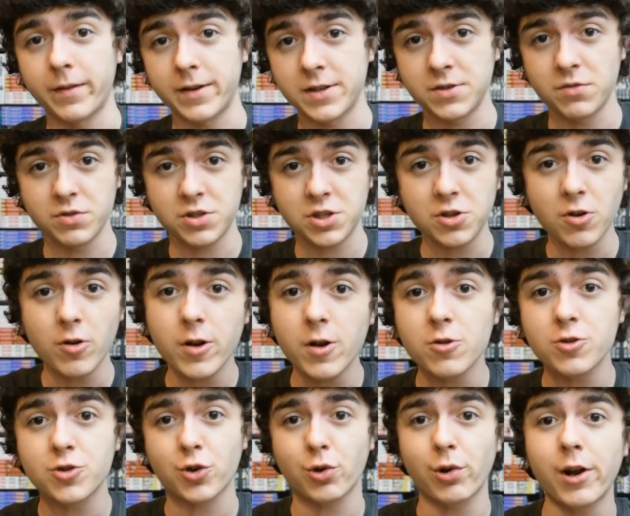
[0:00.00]
because it was
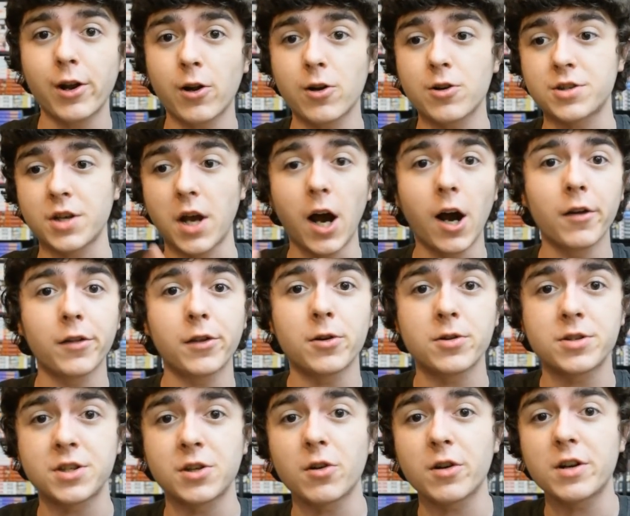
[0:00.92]
Studio Trigger's
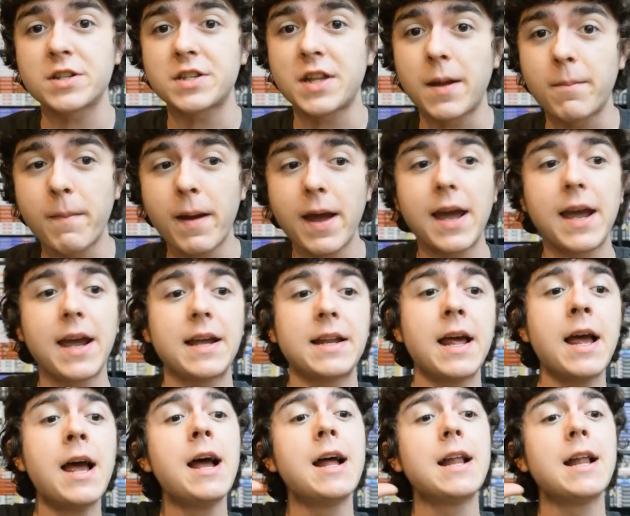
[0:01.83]
other series they made.